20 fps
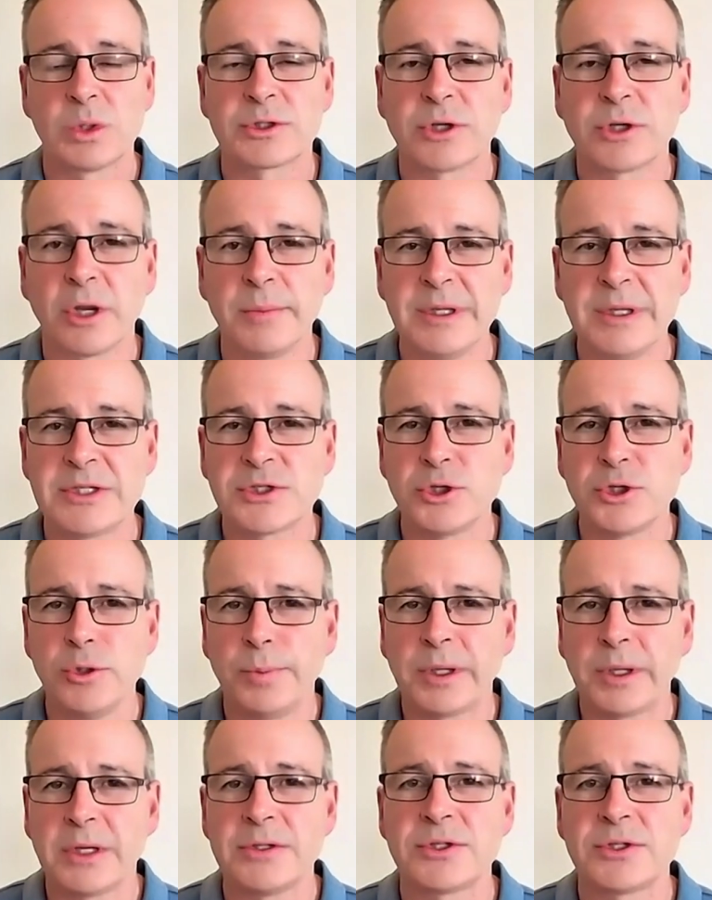Well, it's got to be
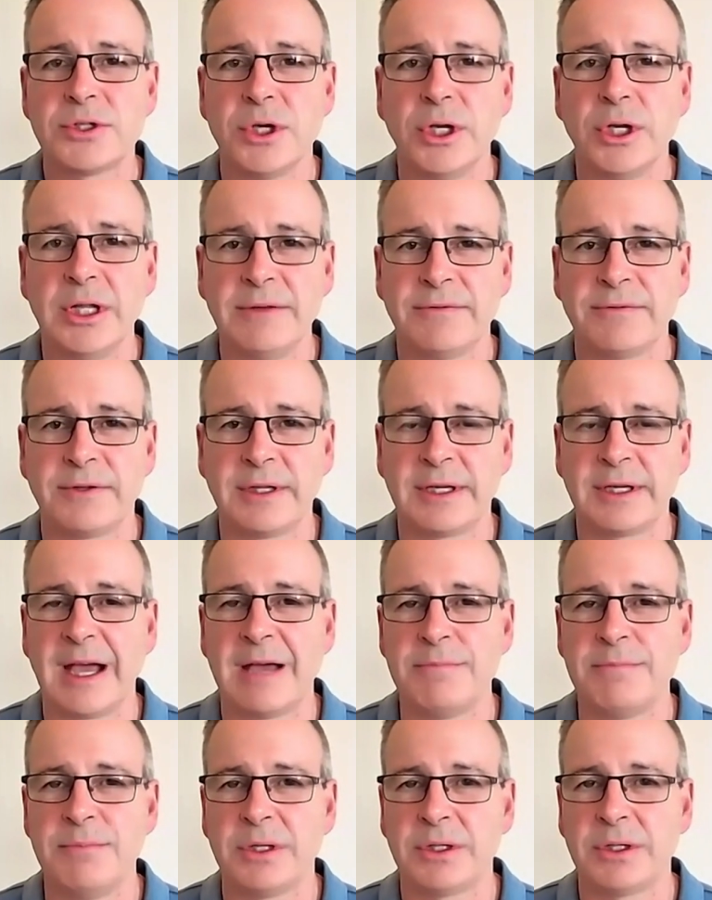super concerning for the
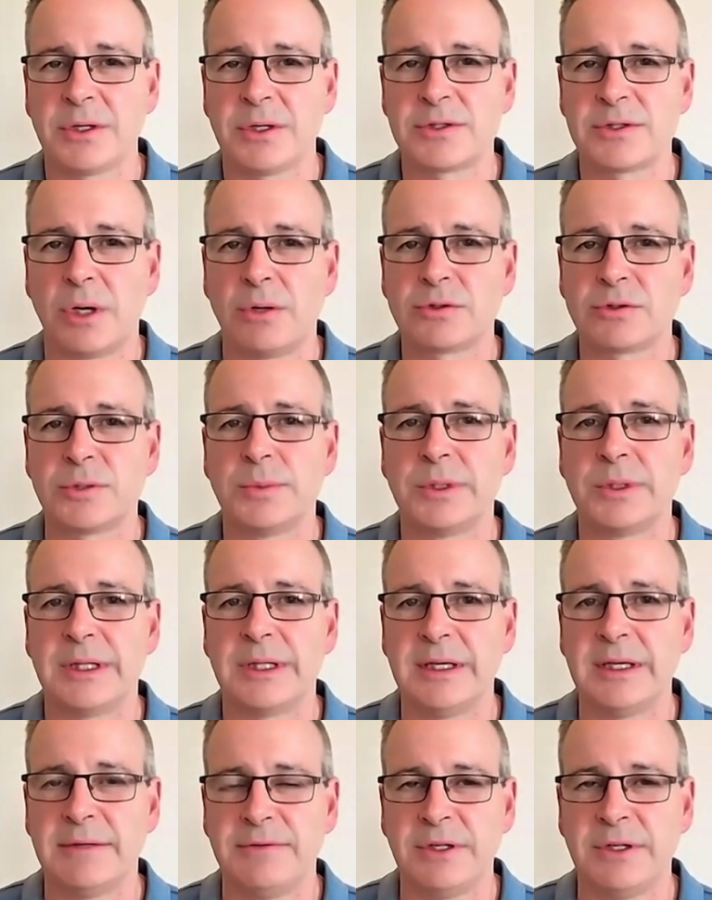government because
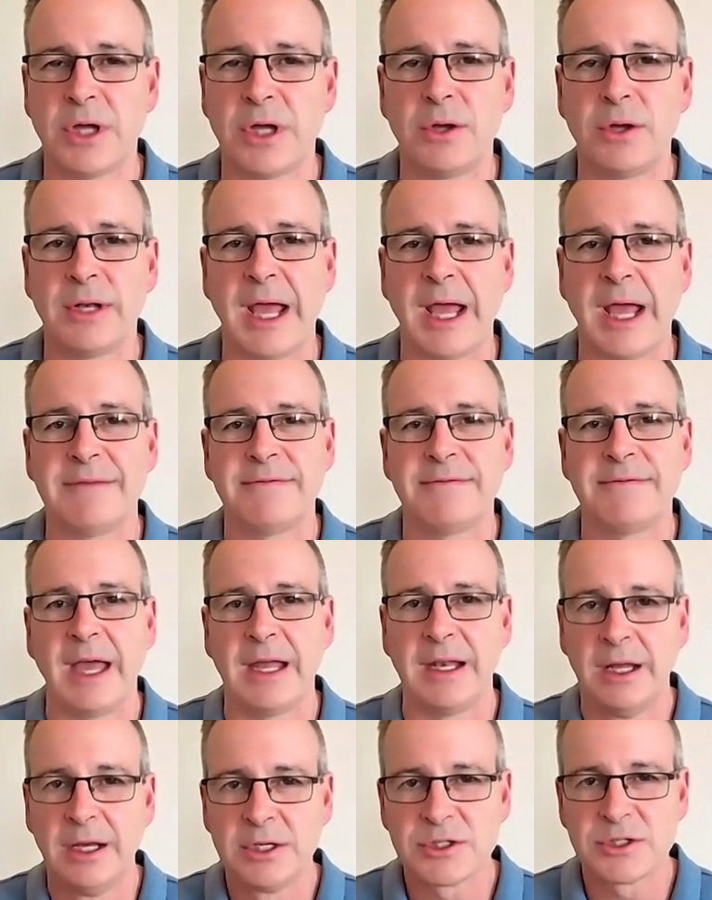ultimately, if you don't have
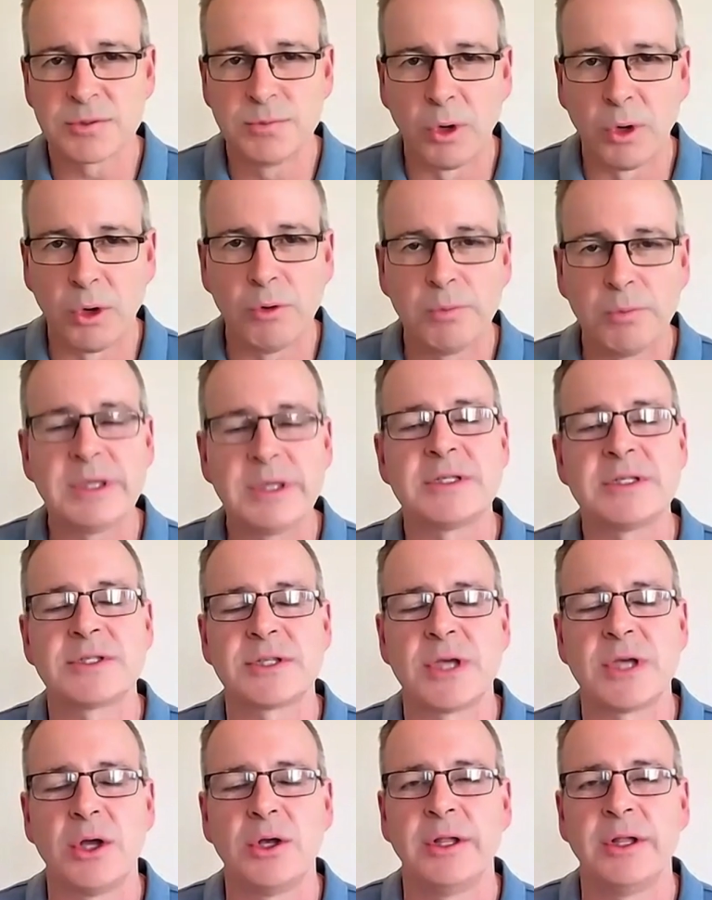that small
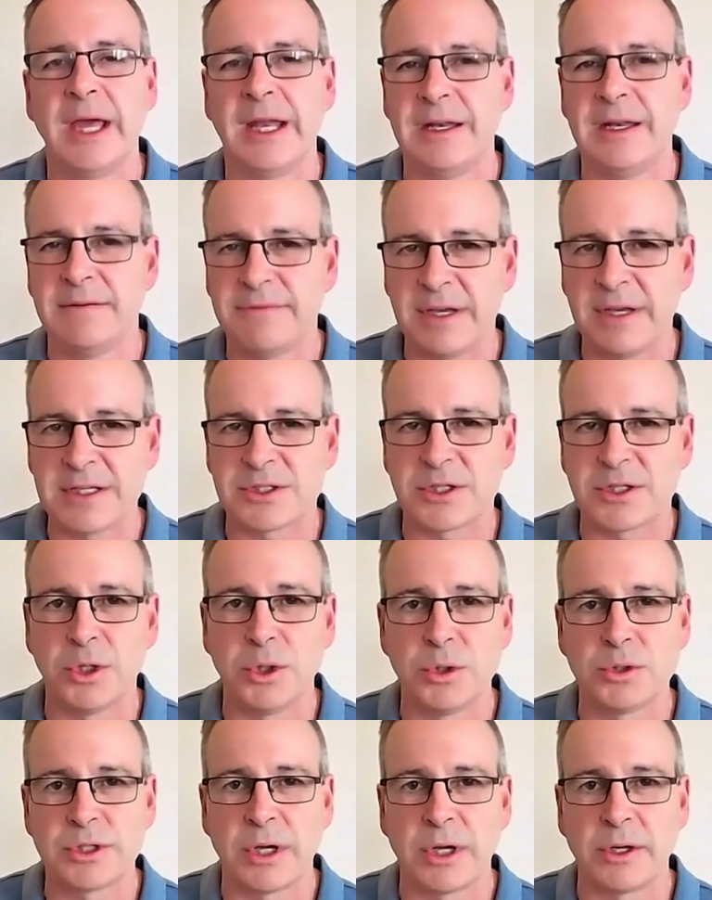business owner, that investor
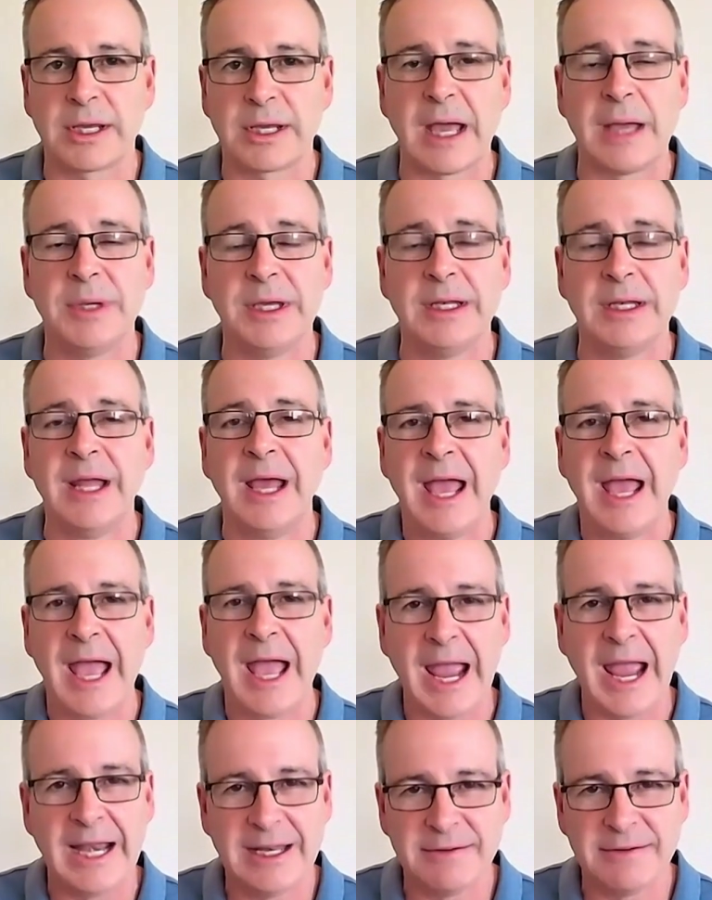who's going to come in
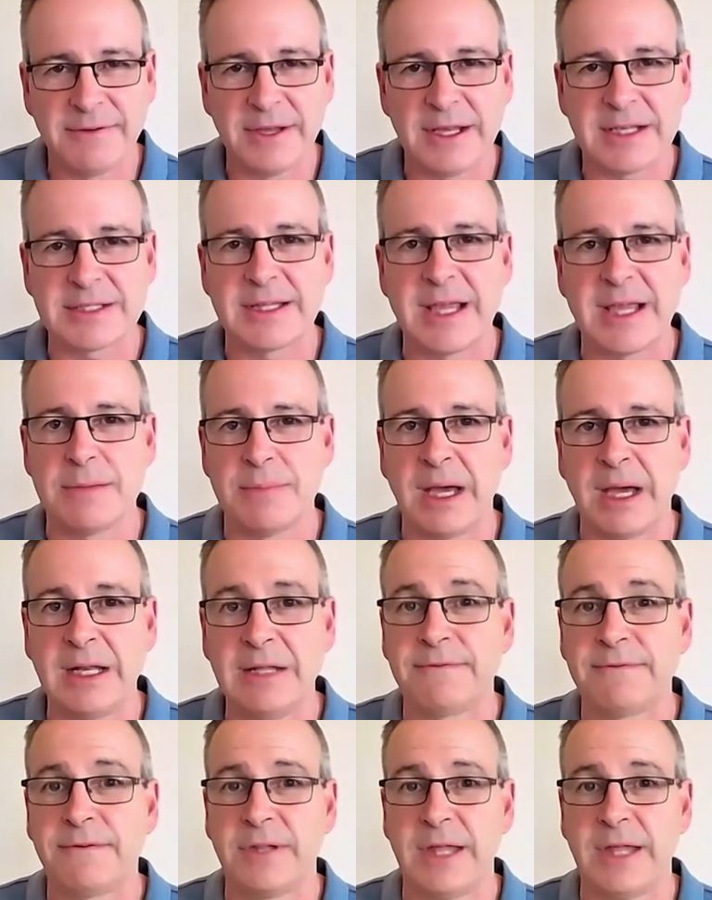and invest that
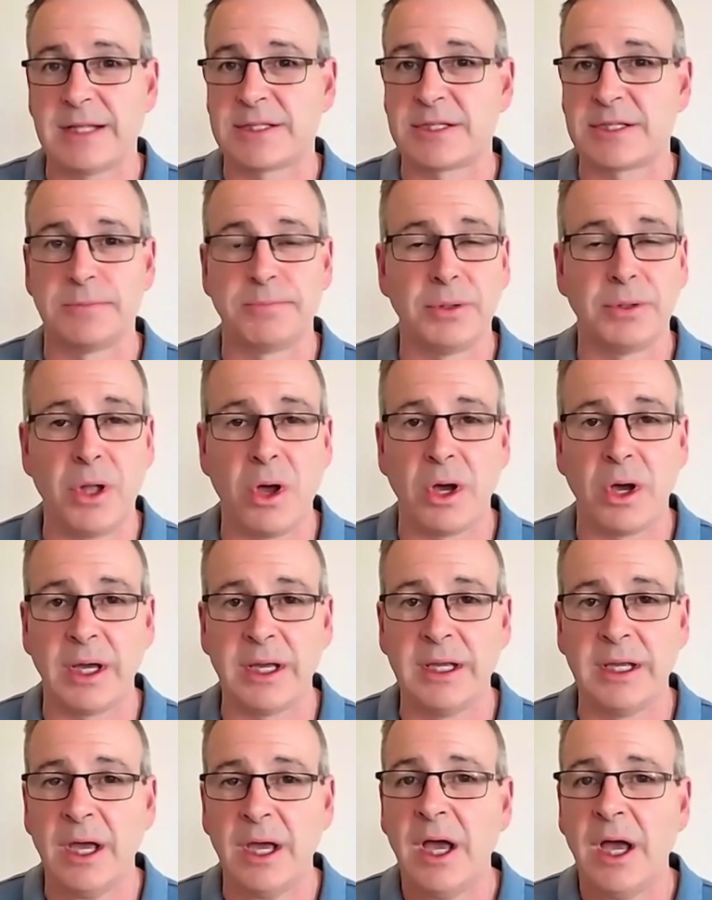money for that
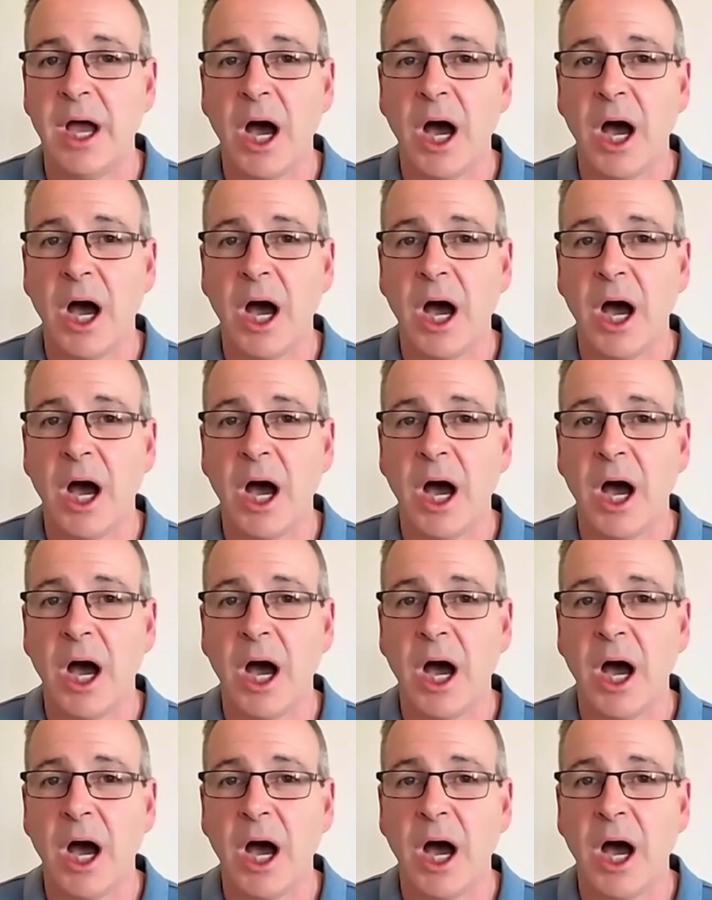supply,